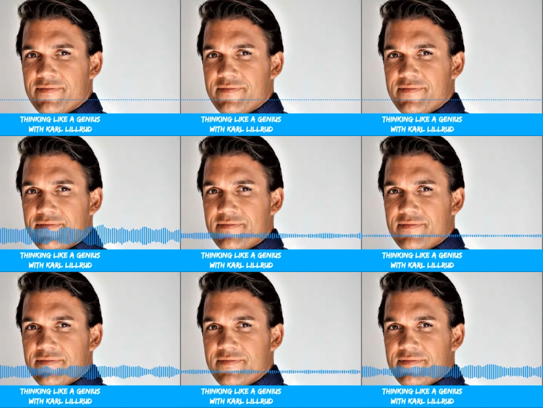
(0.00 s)
And
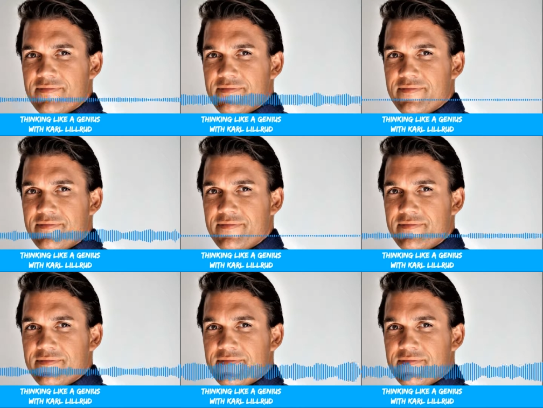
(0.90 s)
as you circulate the
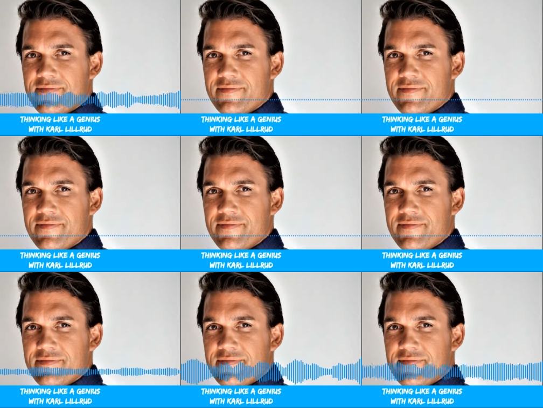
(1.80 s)
water,
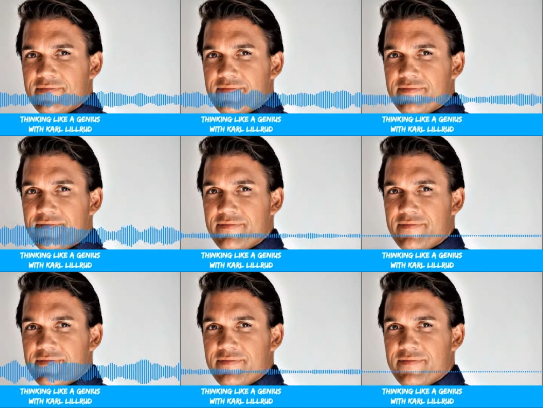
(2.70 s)
uh, the water
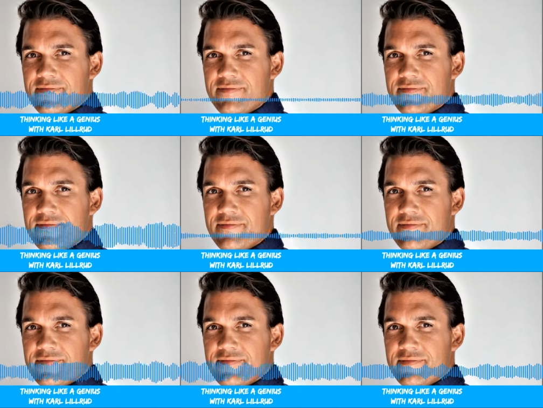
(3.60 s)
don't get the
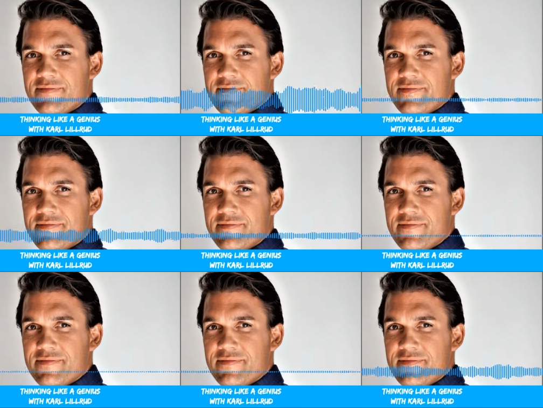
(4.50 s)
uh, the possibility
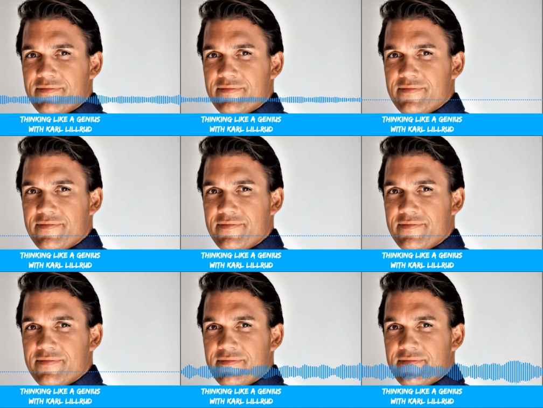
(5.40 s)
to
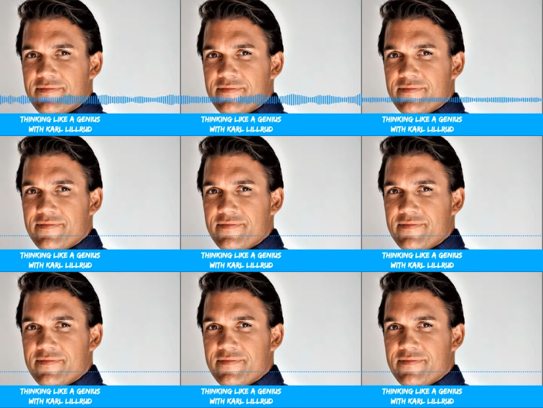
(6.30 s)
to